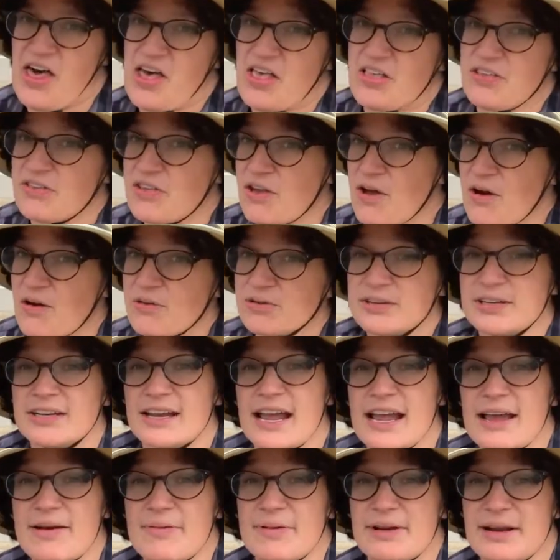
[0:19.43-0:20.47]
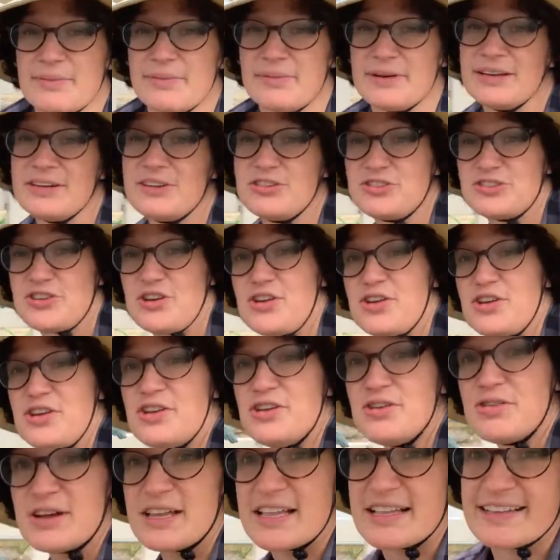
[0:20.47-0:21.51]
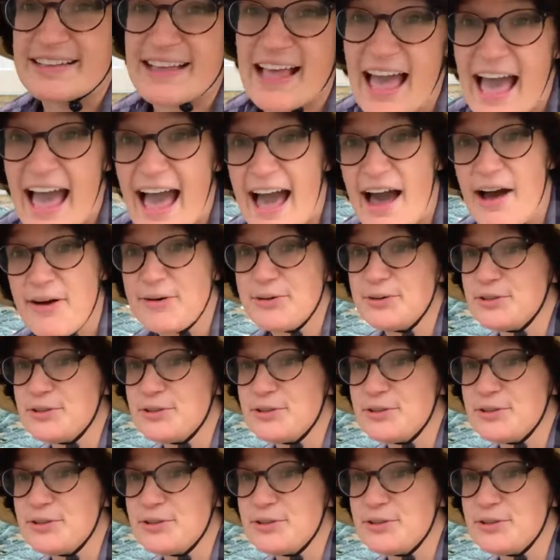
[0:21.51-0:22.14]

So today what I'm going to show you is how